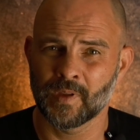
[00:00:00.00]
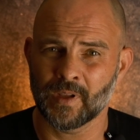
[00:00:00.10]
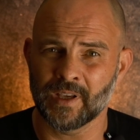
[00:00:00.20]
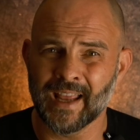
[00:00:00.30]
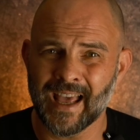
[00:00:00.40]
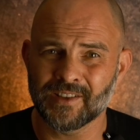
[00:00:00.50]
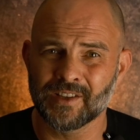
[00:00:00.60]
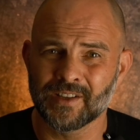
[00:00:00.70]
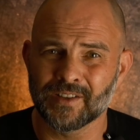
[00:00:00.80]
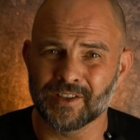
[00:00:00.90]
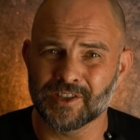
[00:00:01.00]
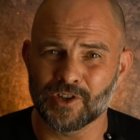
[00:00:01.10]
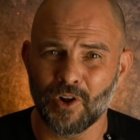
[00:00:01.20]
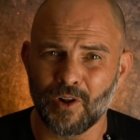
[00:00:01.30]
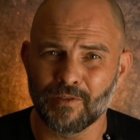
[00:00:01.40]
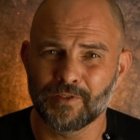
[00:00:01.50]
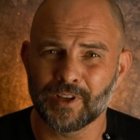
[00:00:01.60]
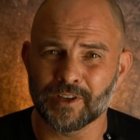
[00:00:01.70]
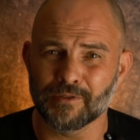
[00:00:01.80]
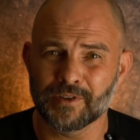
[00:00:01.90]
It had dissolved
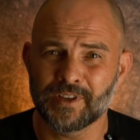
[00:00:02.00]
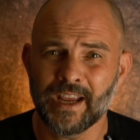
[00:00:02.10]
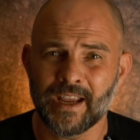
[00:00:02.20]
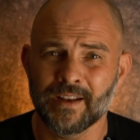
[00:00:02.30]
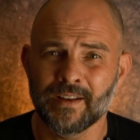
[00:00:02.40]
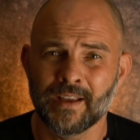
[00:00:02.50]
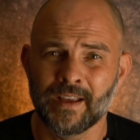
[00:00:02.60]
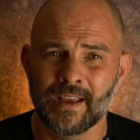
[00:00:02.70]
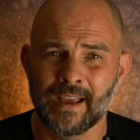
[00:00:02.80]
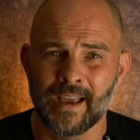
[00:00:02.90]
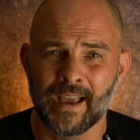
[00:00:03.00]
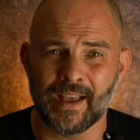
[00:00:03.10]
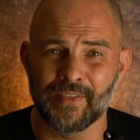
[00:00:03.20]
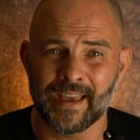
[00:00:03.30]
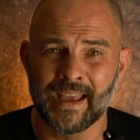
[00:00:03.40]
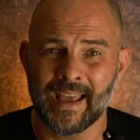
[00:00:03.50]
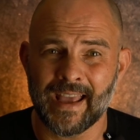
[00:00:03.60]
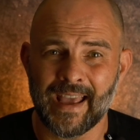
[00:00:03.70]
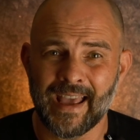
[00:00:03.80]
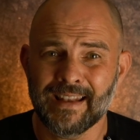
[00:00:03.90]
in routine and the
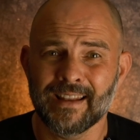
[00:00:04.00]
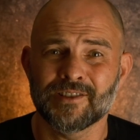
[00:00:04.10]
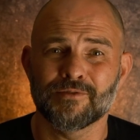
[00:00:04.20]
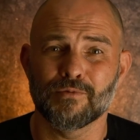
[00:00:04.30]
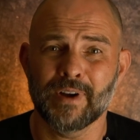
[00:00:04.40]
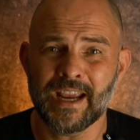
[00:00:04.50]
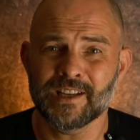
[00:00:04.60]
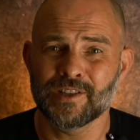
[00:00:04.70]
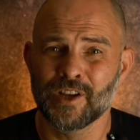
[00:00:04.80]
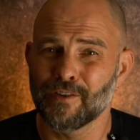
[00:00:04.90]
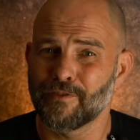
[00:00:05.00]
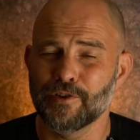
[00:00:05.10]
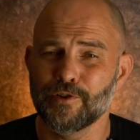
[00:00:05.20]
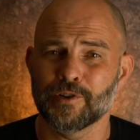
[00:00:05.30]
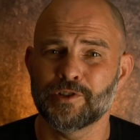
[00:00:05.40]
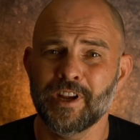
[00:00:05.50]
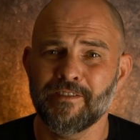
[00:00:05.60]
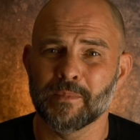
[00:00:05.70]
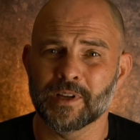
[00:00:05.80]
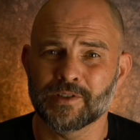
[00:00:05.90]
endless race for new
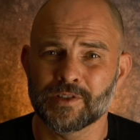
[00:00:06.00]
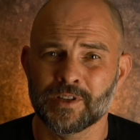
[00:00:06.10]
achievements.